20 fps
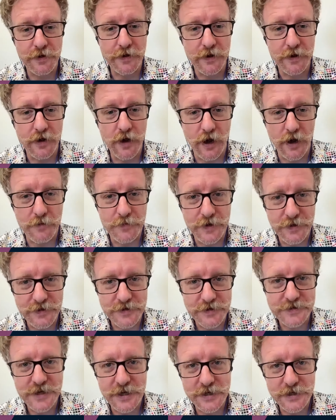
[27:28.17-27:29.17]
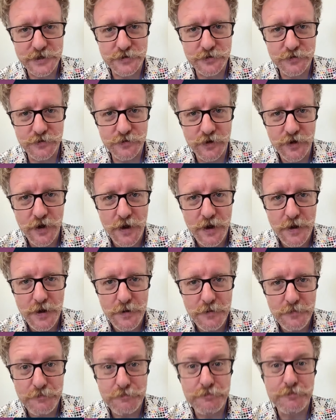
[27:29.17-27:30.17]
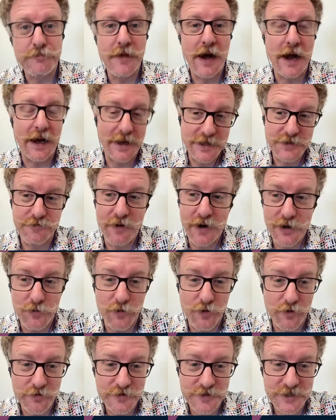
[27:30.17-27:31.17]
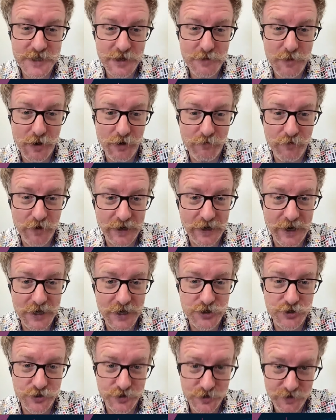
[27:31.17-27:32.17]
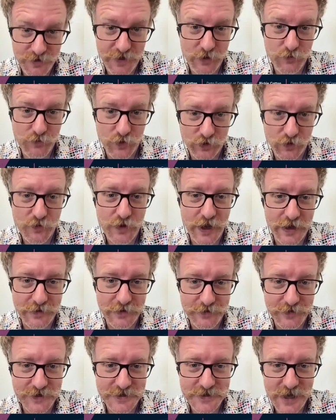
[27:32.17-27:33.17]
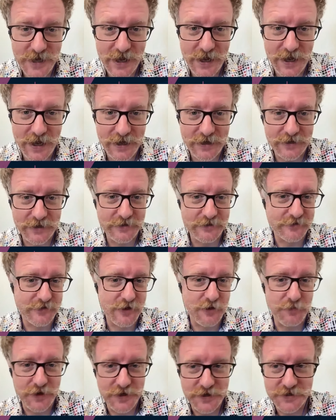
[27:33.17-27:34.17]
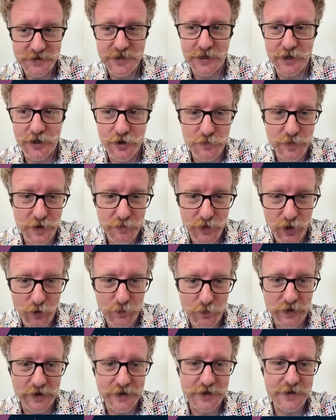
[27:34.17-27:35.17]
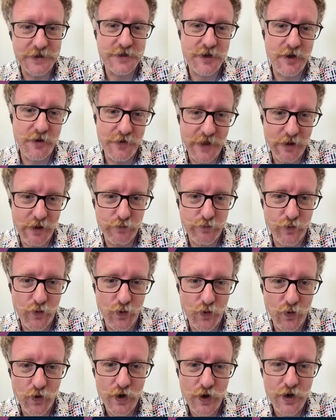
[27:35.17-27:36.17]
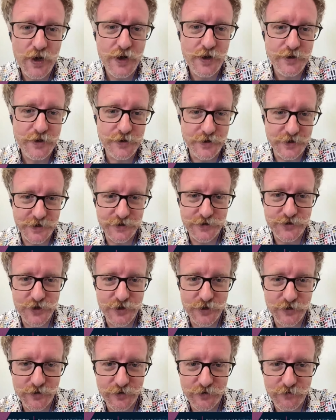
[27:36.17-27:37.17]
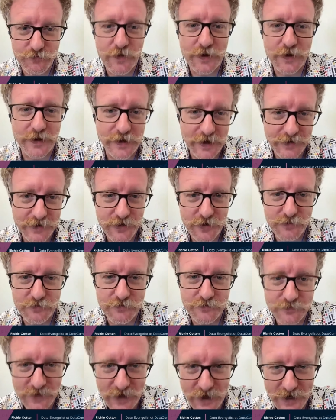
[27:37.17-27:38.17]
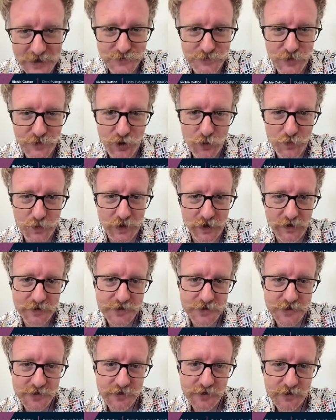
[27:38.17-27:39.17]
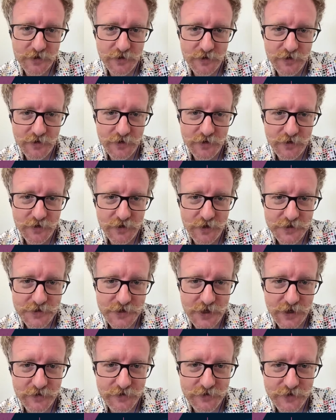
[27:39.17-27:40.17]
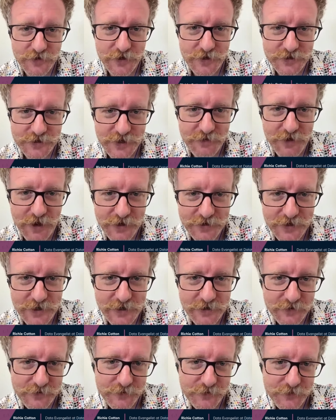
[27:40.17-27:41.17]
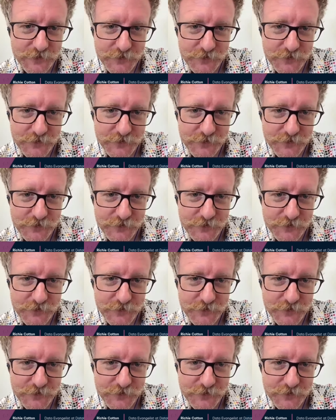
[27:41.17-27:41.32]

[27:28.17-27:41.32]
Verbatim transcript: you think um, in this case, I guess for anyone who's thinking about regulation, you should think, well, okay, these AI companies, they're going to be monopolies, and therefore you need to regulate them as monopolies. Is that is that the idea?